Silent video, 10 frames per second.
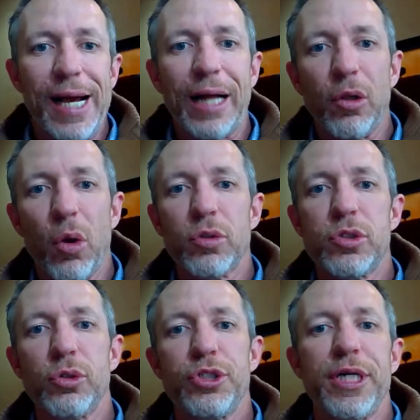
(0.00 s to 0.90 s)
I'll
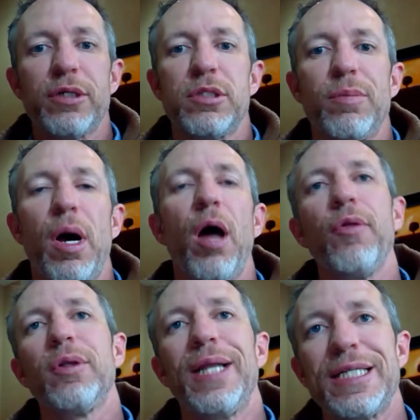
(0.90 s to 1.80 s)
also share some
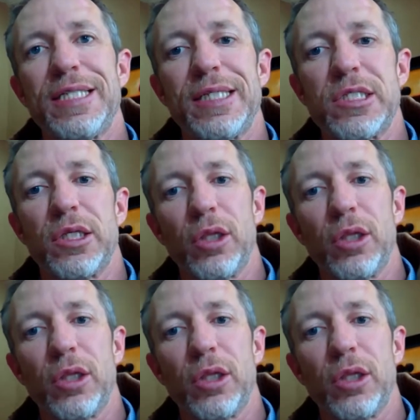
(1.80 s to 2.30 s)
other lessons